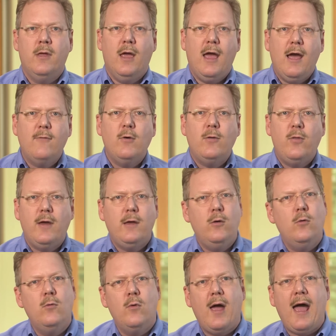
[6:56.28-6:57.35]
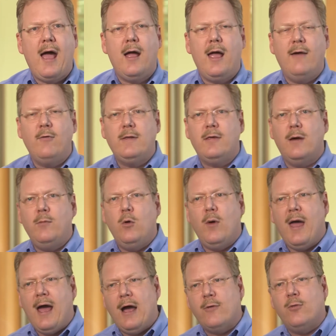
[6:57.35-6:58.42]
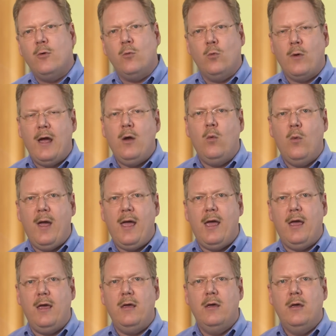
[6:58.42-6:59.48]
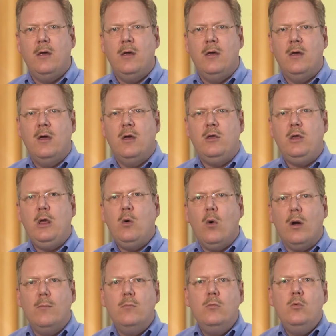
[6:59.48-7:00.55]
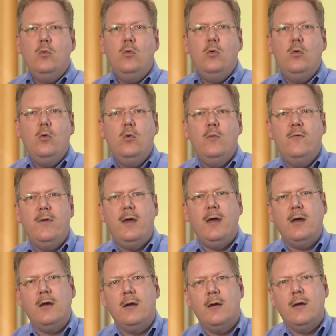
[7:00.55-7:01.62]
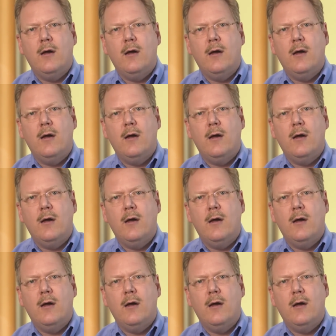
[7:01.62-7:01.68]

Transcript: every time you act the right way, you are moving